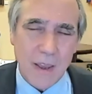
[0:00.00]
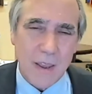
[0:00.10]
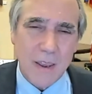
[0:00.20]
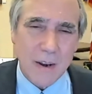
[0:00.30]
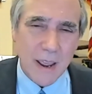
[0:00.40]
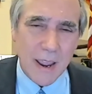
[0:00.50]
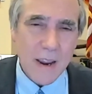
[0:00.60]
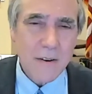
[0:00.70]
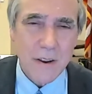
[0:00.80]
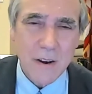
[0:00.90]
In
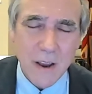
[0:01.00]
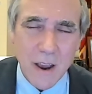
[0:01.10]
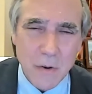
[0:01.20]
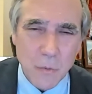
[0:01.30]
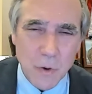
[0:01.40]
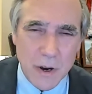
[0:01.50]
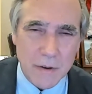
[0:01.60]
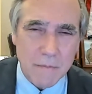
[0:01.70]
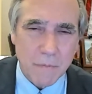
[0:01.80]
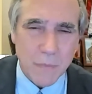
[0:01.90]

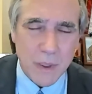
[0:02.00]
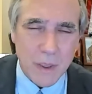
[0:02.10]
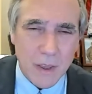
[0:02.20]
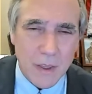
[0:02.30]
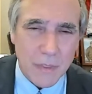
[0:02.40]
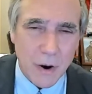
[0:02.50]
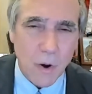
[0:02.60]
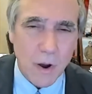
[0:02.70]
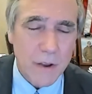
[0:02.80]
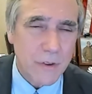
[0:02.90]
1891, there
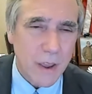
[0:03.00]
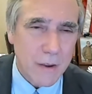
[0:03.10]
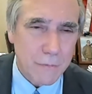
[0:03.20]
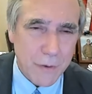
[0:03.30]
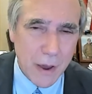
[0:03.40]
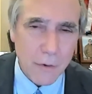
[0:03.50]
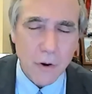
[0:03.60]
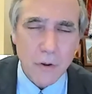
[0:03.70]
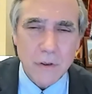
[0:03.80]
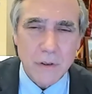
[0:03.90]
was a
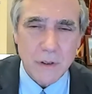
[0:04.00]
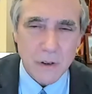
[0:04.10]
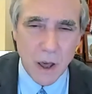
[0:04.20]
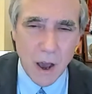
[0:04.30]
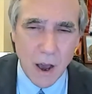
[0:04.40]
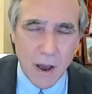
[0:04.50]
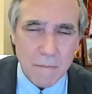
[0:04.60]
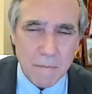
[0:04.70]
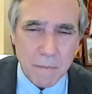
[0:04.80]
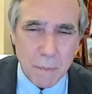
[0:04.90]
federal law.
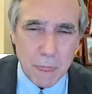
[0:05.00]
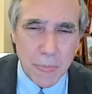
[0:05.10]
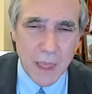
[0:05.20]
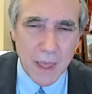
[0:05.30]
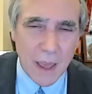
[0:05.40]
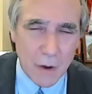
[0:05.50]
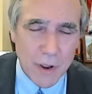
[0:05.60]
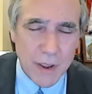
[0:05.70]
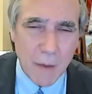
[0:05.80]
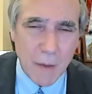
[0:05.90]
Henry
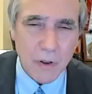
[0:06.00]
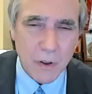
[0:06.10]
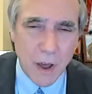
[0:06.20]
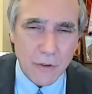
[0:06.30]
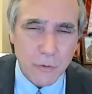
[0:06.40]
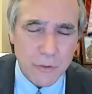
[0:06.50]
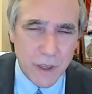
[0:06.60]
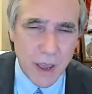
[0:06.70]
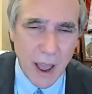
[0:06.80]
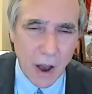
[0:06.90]
Cabot Lodge was in
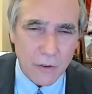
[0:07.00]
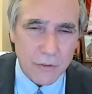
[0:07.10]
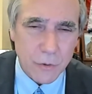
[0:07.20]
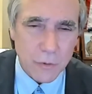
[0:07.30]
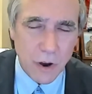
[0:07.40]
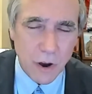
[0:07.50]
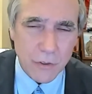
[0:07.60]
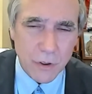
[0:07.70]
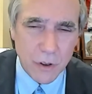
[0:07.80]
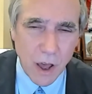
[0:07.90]
the House, so it was called
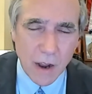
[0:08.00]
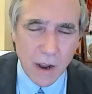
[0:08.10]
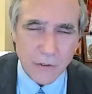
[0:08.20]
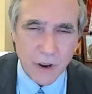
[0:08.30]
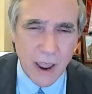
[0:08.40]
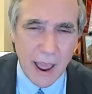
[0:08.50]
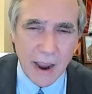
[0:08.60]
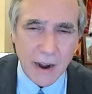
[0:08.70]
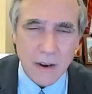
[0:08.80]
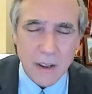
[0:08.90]
the Lodge
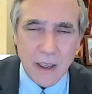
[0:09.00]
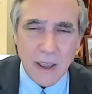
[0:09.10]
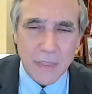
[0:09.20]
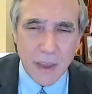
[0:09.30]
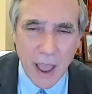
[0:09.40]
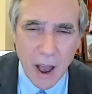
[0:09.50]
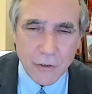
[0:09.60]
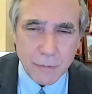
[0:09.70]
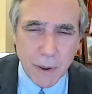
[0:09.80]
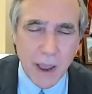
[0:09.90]
Act. The
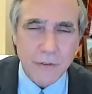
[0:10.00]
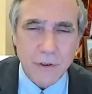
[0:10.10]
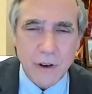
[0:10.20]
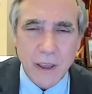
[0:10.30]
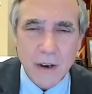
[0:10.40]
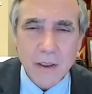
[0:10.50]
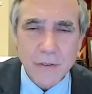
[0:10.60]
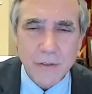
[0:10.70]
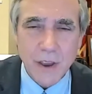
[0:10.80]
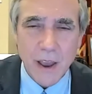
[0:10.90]
House passed it, and it
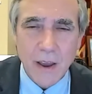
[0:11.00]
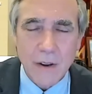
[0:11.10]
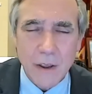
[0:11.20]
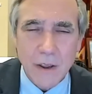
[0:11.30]
said,